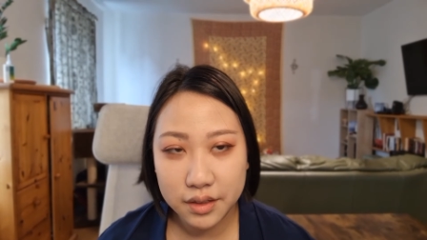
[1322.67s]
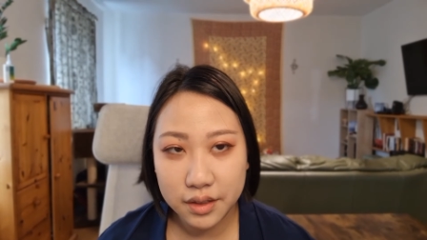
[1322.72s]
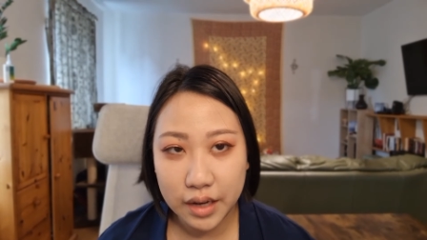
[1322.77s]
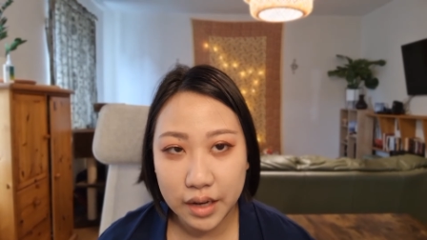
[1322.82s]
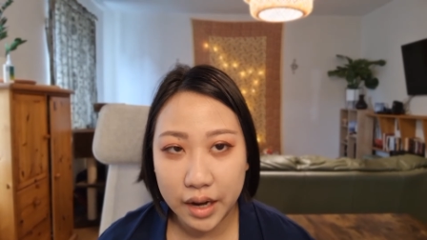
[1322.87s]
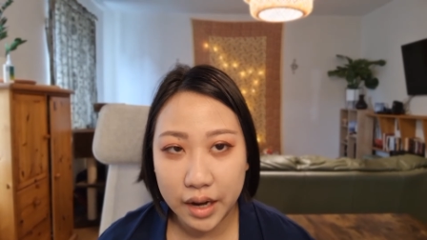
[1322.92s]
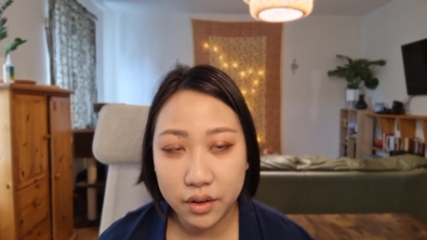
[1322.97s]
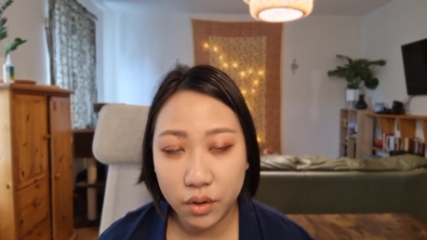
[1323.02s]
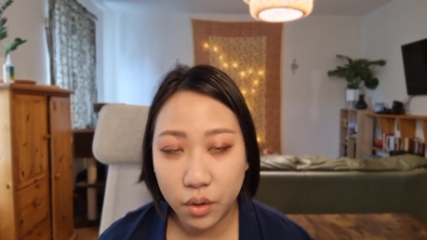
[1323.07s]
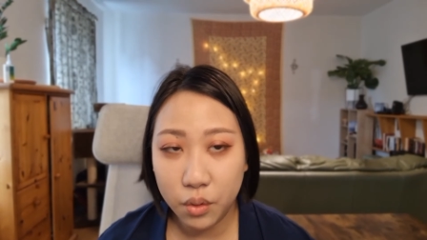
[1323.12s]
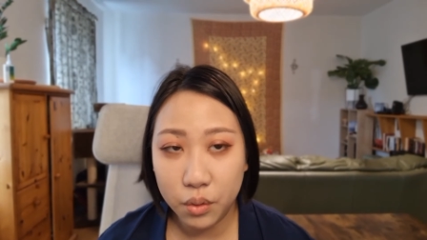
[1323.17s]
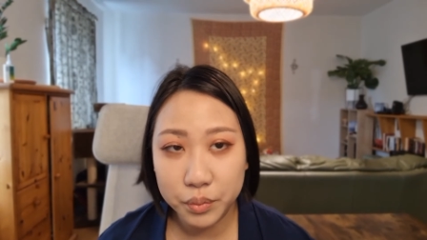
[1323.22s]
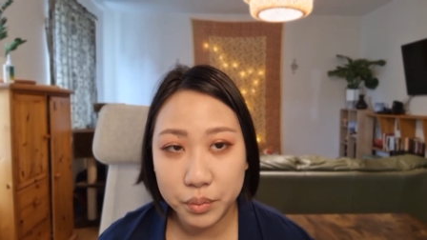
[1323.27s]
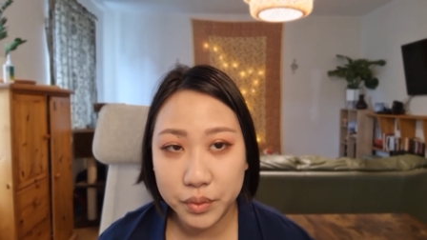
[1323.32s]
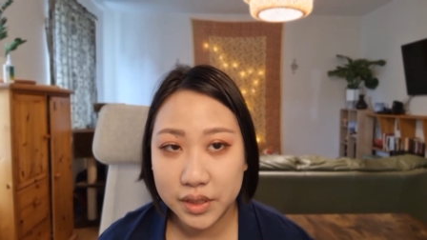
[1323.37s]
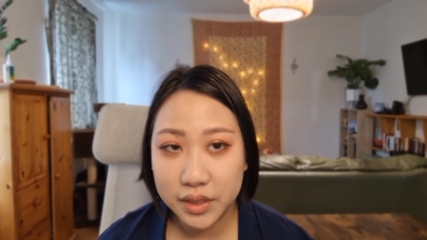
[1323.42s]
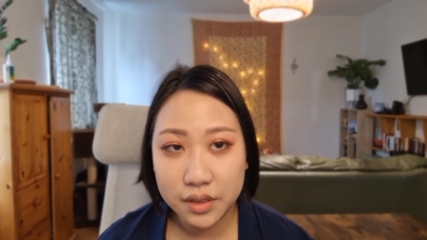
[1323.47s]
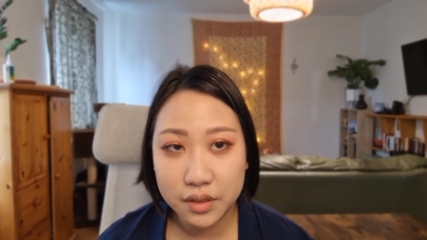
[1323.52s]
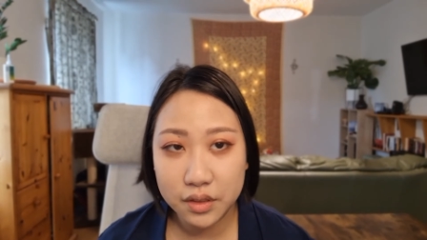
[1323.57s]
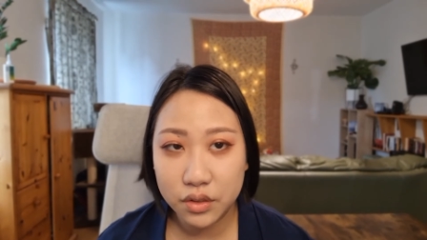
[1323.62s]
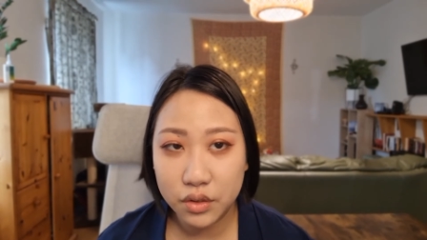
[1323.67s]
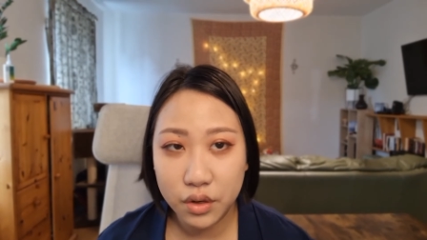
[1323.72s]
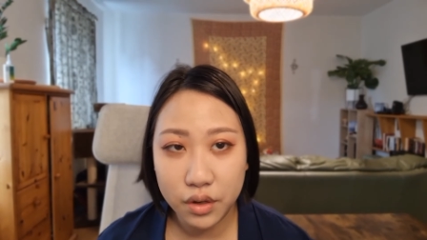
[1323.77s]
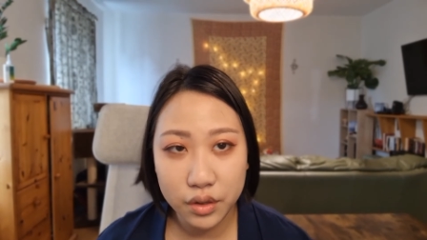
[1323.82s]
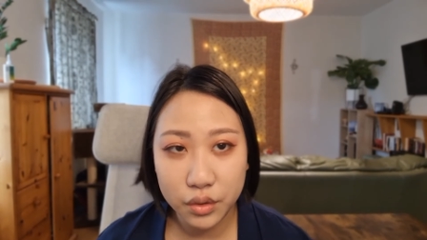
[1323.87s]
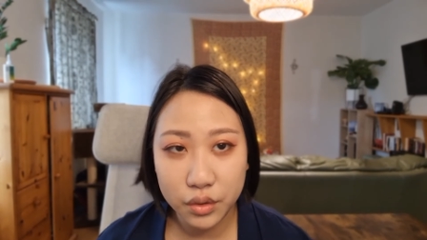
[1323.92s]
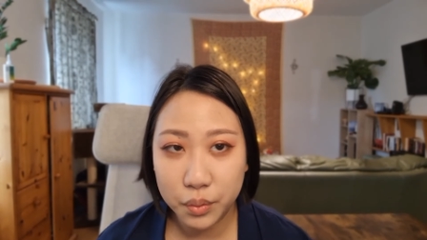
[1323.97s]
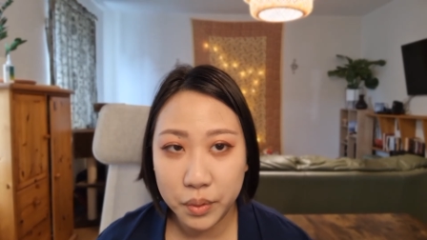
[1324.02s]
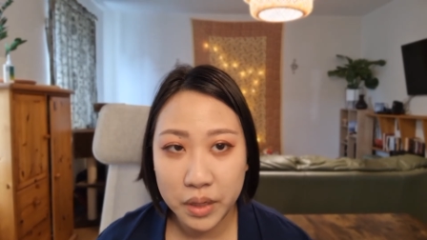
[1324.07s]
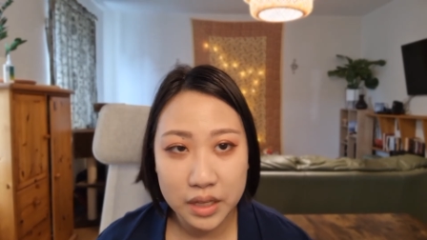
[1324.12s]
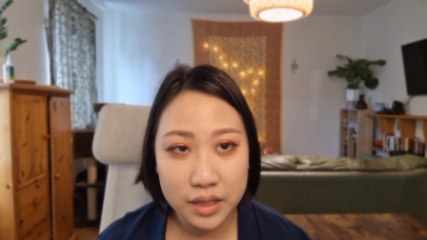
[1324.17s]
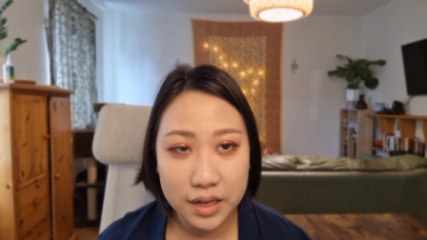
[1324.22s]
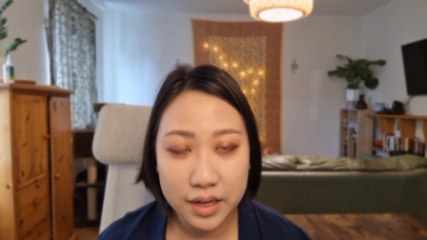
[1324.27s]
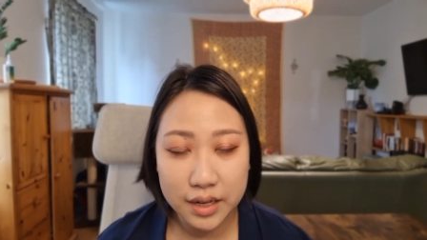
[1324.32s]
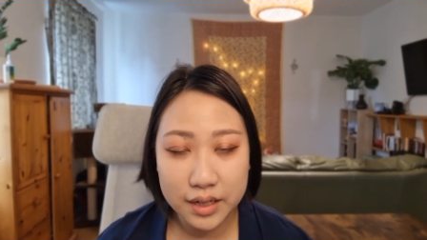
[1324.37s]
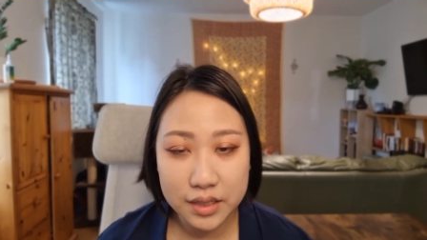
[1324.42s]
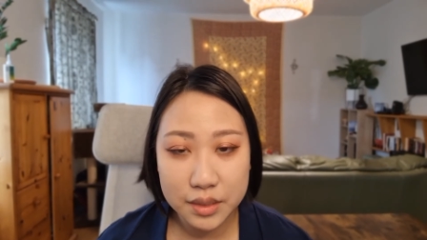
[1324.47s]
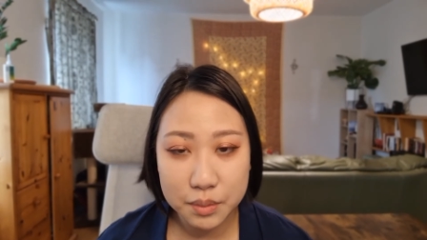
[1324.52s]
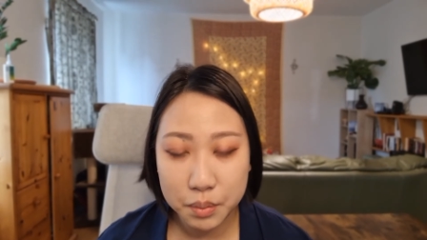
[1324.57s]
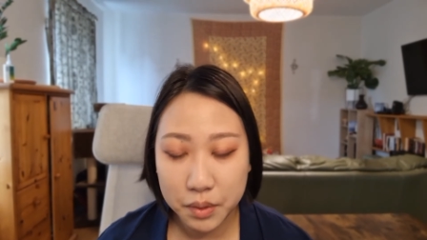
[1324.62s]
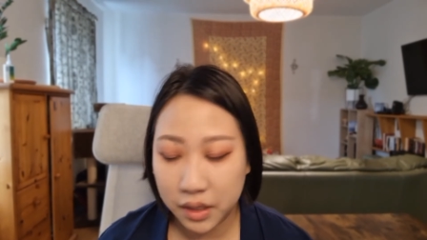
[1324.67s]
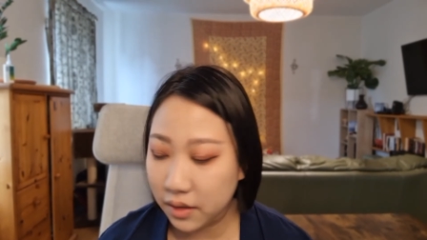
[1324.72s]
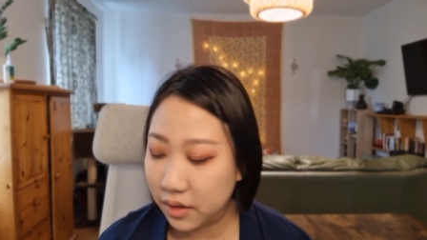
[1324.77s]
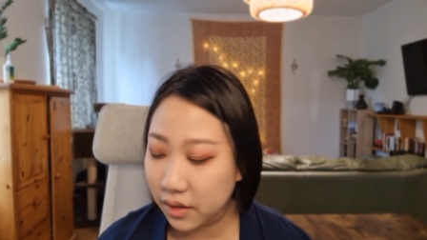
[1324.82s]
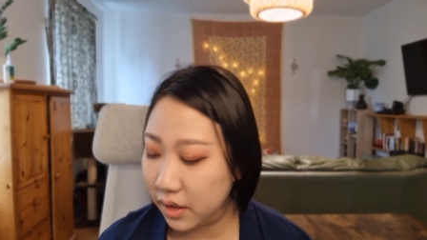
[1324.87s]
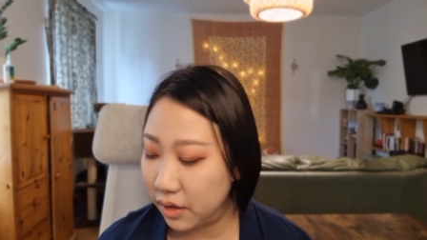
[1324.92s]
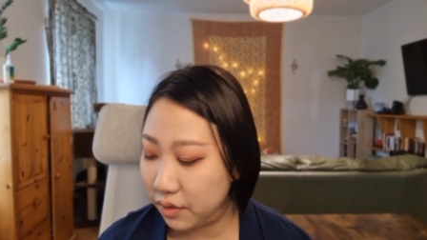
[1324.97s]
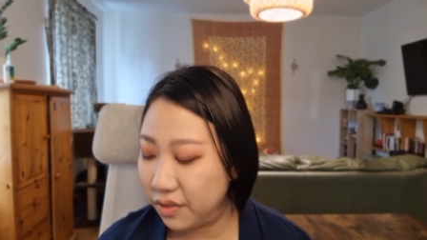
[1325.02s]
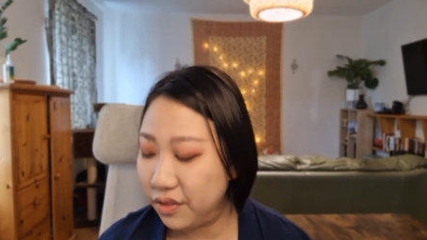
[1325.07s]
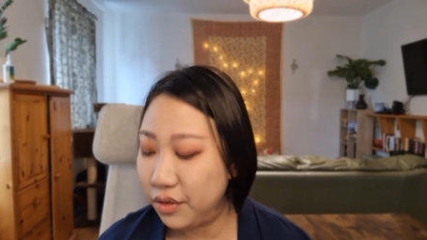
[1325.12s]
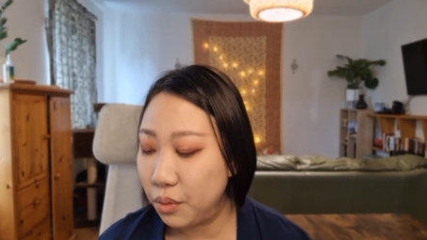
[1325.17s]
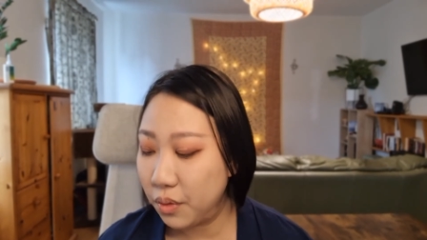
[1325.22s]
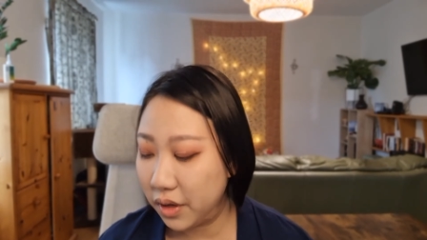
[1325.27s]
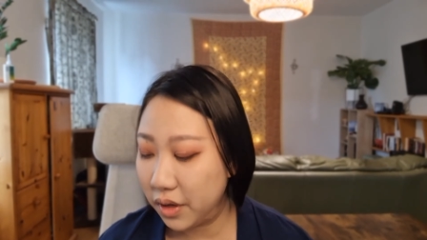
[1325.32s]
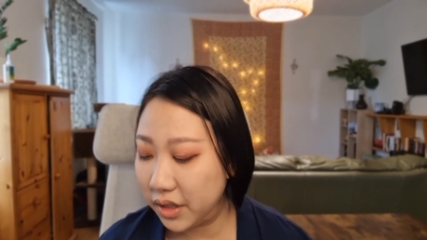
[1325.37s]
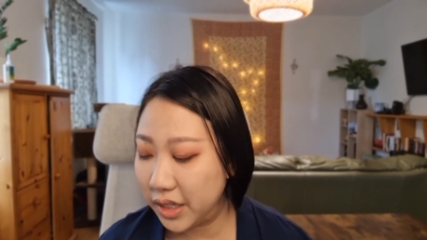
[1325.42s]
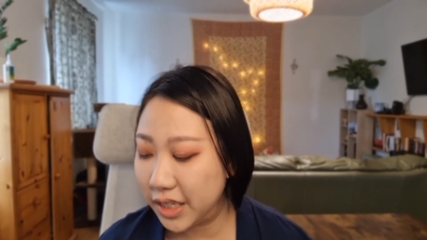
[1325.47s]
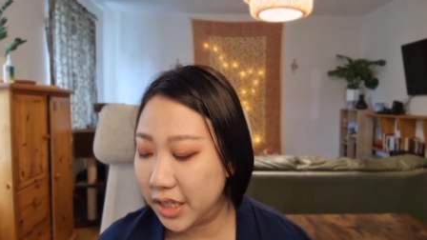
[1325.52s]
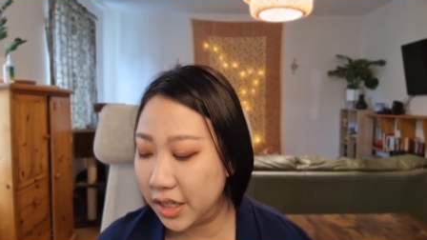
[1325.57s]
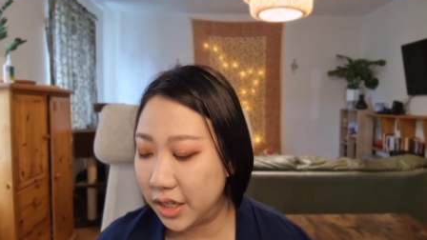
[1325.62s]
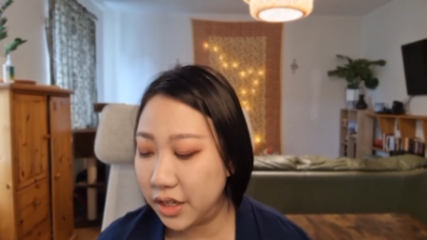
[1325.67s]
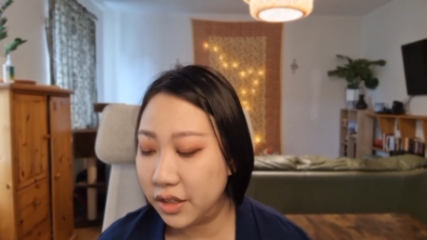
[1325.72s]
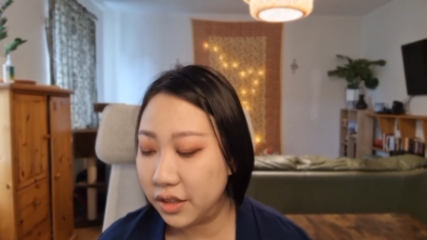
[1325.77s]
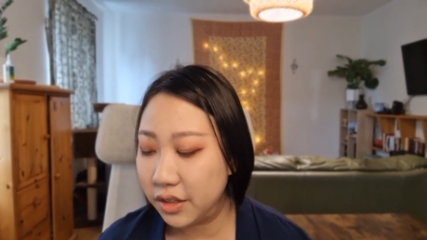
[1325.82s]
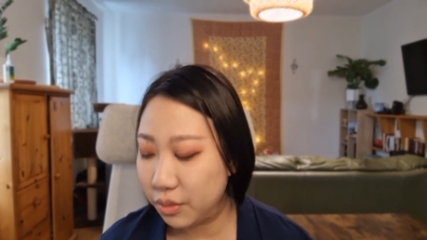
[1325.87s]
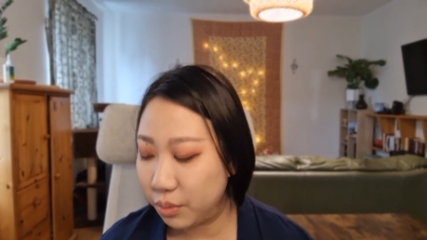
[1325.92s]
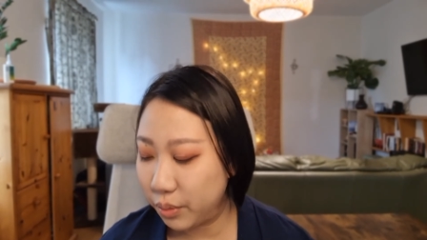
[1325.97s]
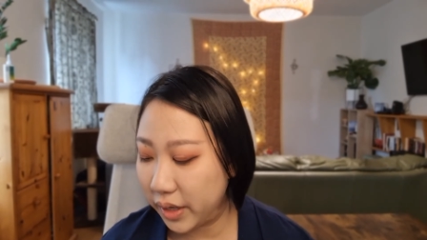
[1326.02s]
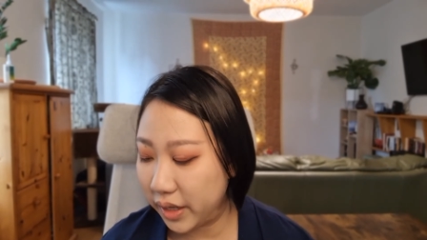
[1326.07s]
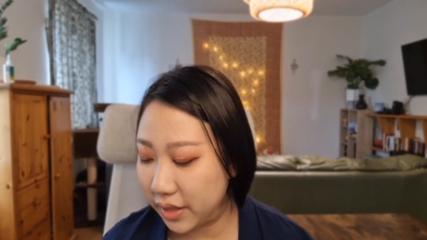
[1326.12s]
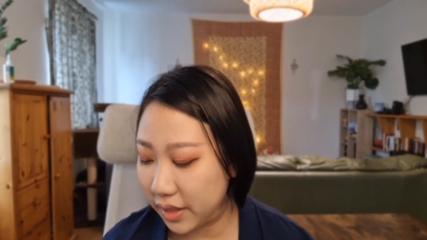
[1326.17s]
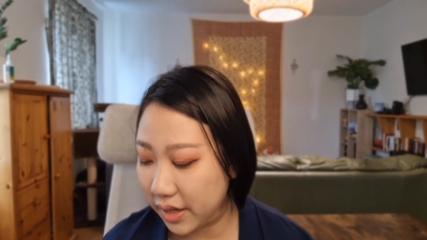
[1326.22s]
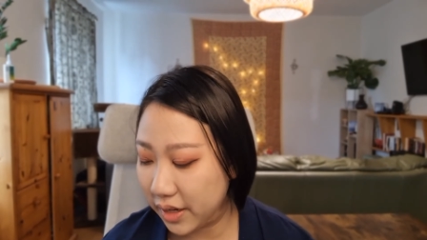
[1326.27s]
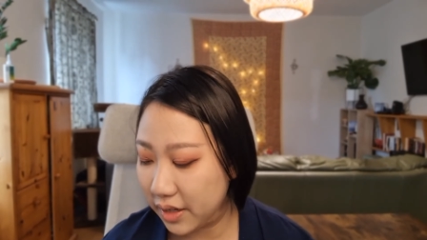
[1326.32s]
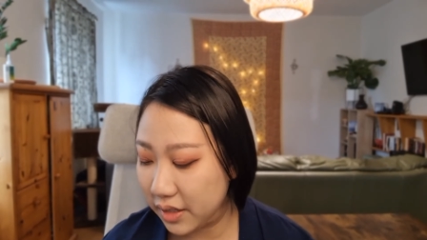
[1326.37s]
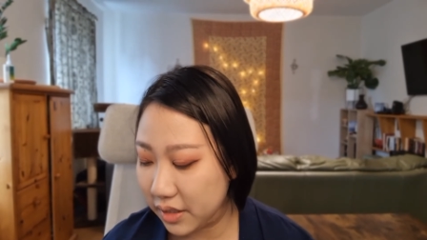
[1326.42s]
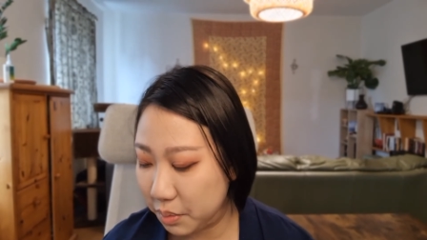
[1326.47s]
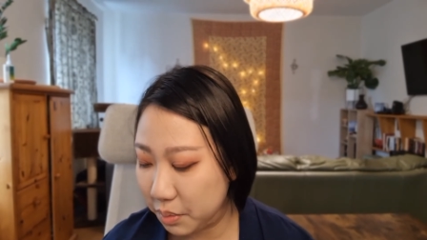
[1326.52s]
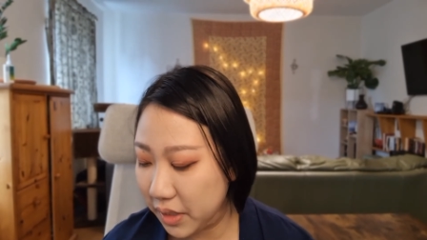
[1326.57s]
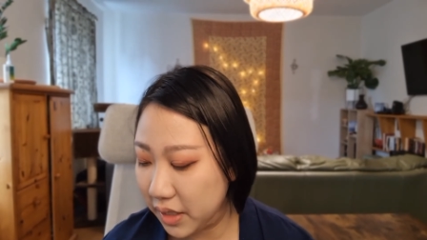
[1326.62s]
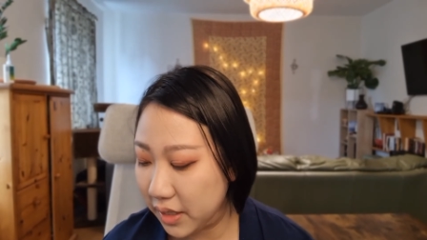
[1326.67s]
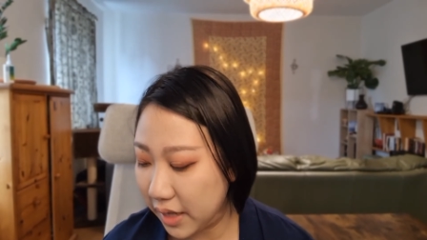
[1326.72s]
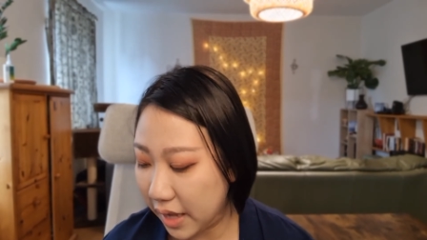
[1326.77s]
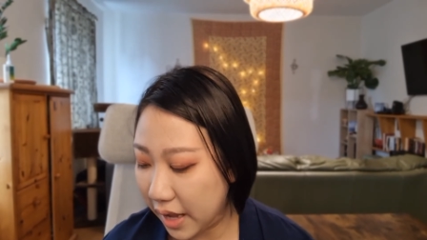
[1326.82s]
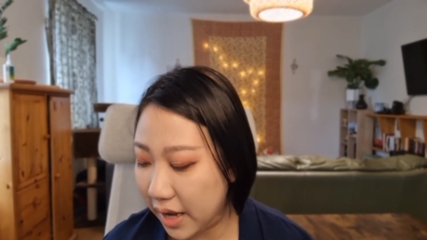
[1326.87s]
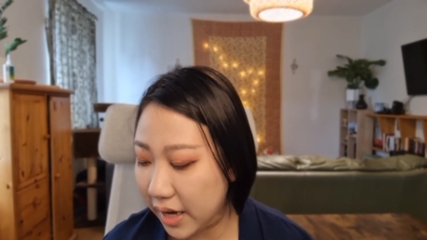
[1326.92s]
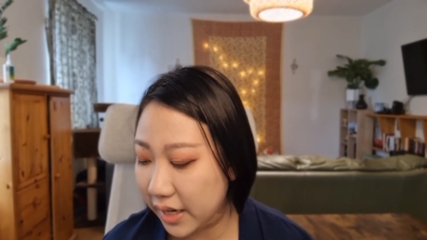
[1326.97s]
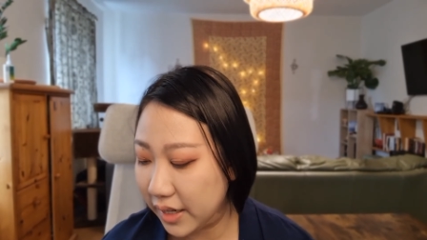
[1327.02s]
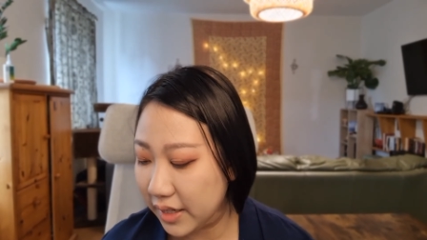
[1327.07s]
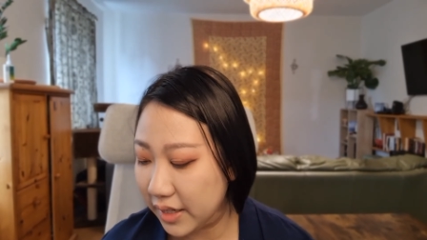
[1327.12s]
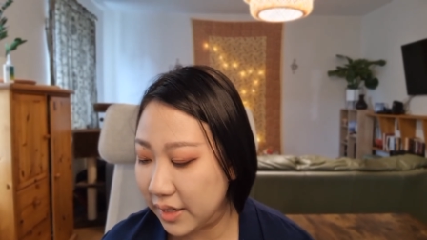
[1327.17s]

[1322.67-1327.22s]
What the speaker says: at home, this is not the way that I speak. If you want to hear the way that I speak, I